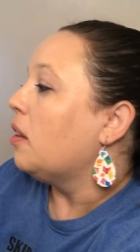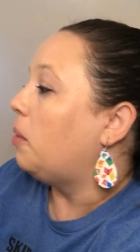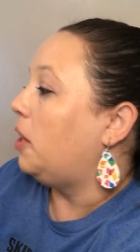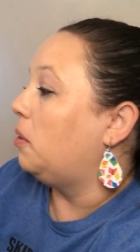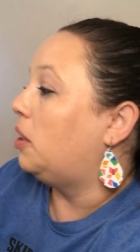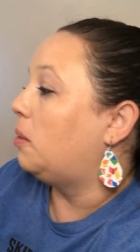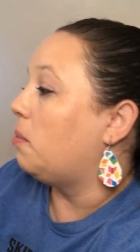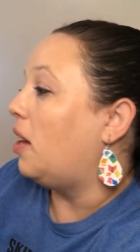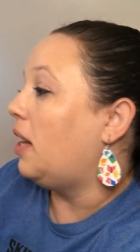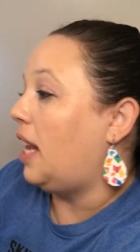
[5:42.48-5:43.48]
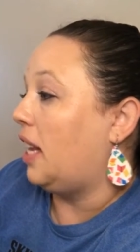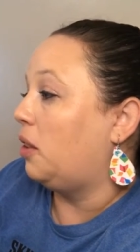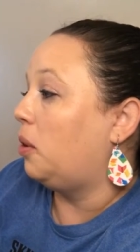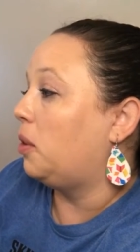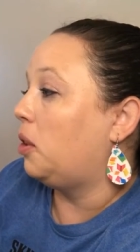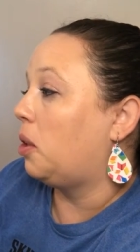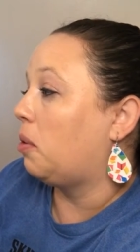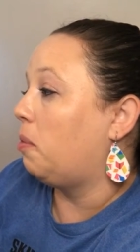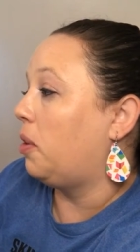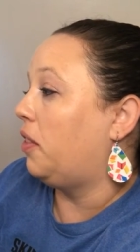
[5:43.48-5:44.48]
We used small hand tools to
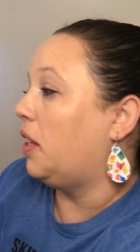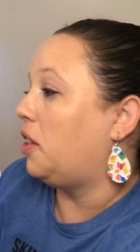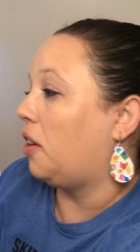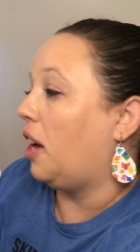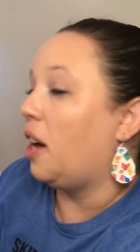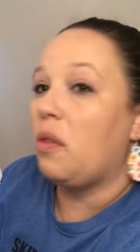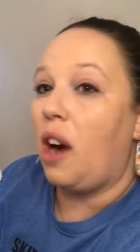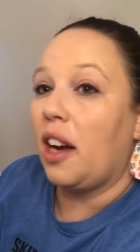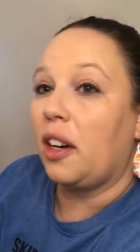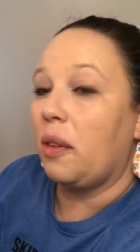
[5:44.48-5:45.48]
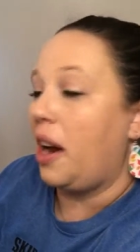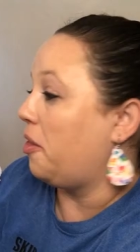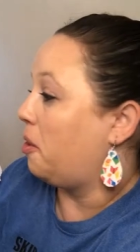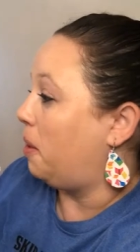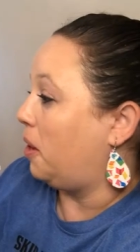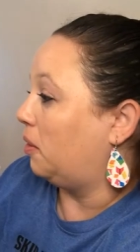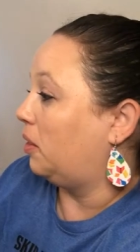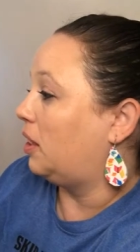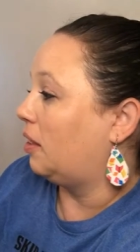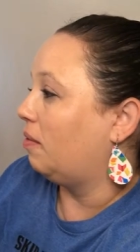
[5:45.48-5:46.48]
remove the dirt and rock around the
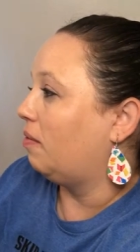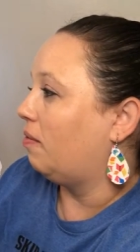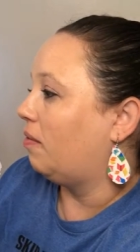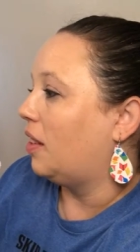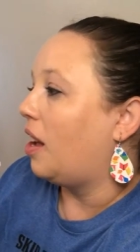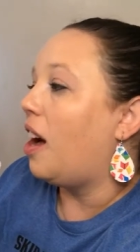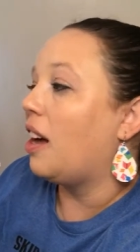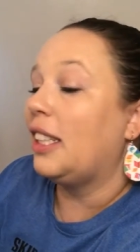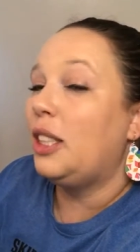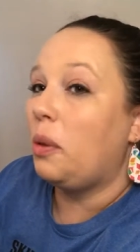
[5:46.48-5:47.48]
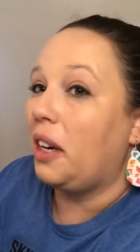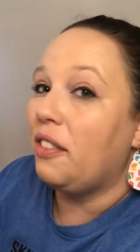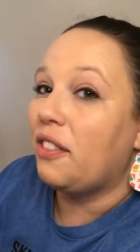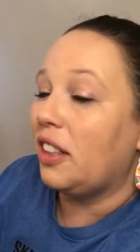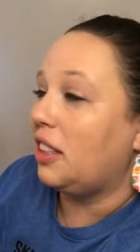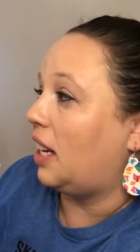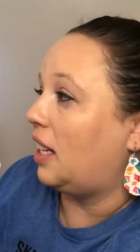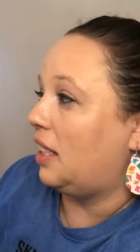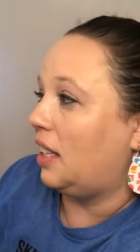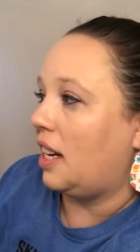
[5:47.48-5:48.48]
bones. August 21st,
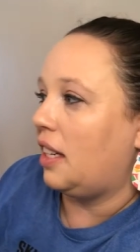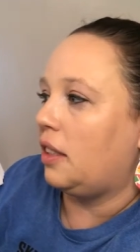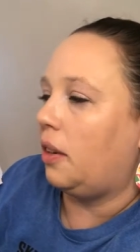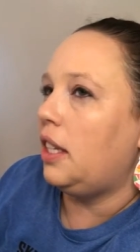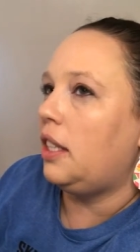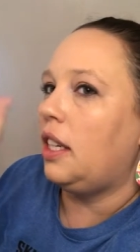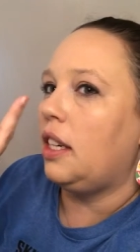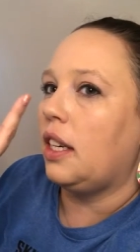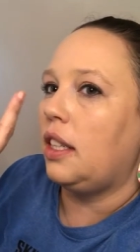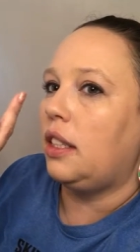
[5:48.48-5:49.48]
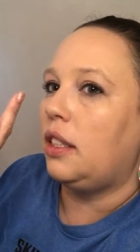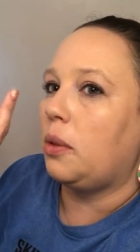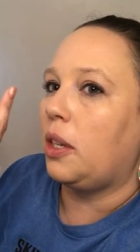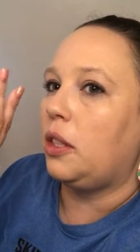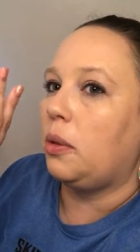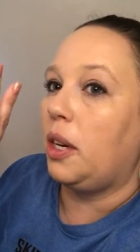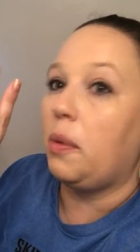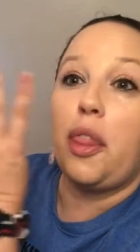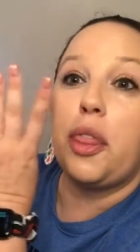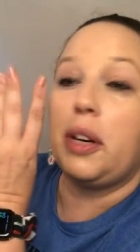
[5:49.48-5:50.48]
1990, so 18, 19, 20,
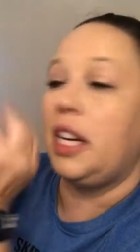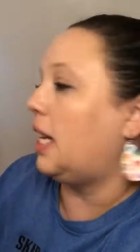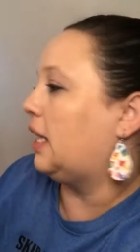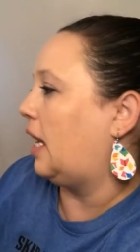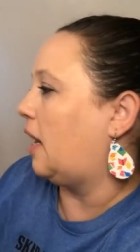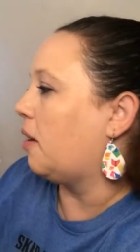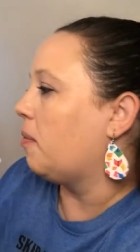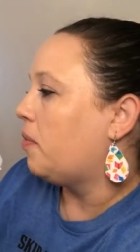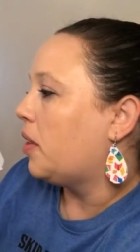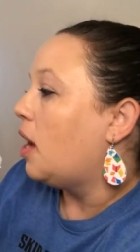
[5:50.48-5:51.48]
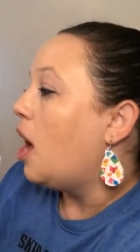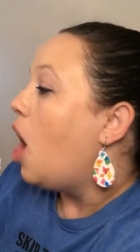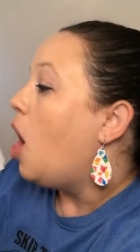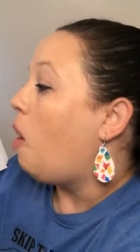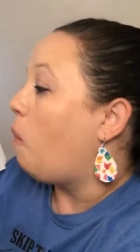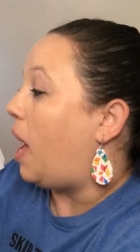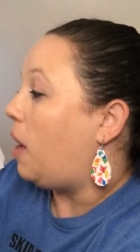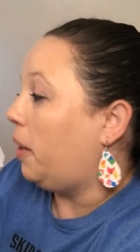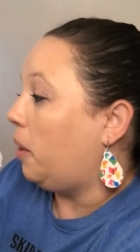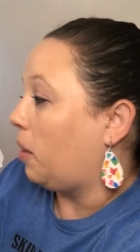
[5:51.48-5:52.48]
21, three days later.
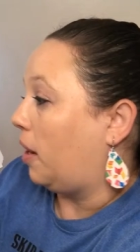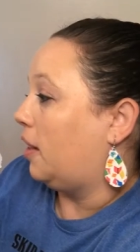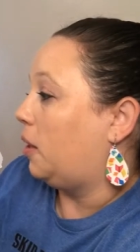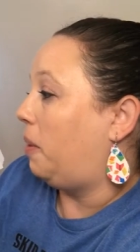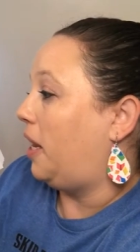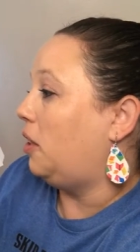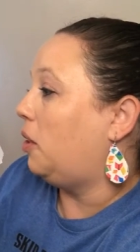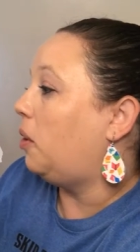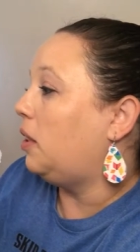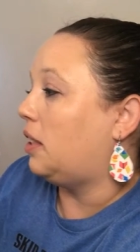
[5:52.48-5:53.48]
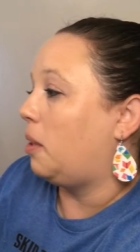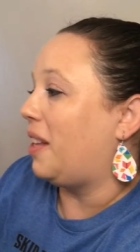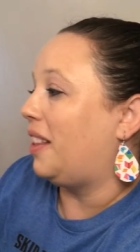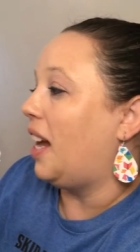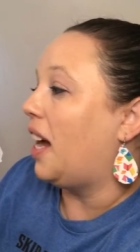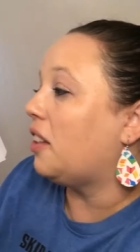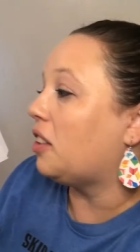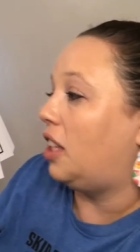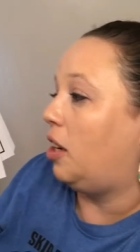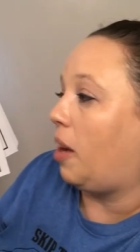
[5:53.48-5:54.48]
While we worked, Pete told us about the
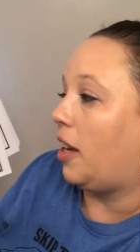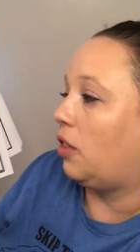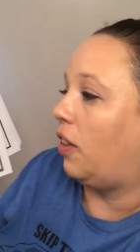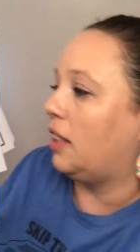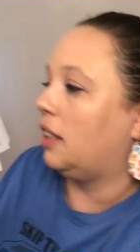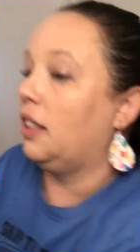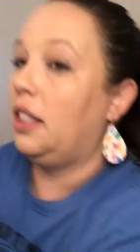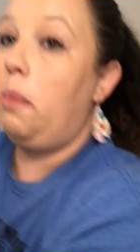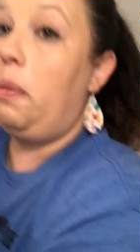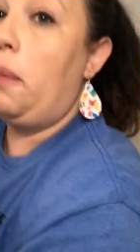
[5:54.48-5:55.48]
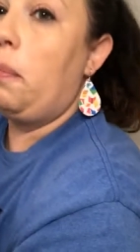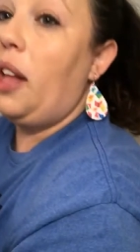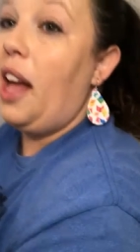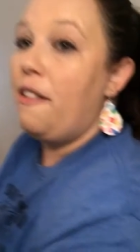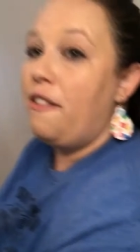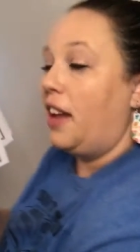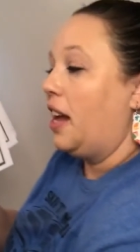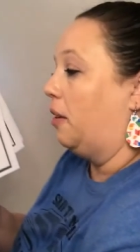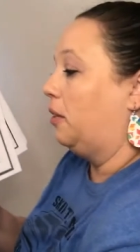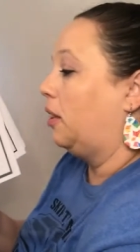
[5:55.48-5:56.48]
other T-Rex fossils that people have
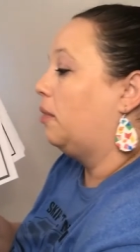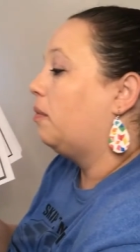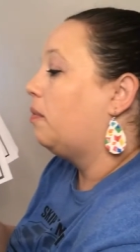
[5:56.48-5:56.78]
found.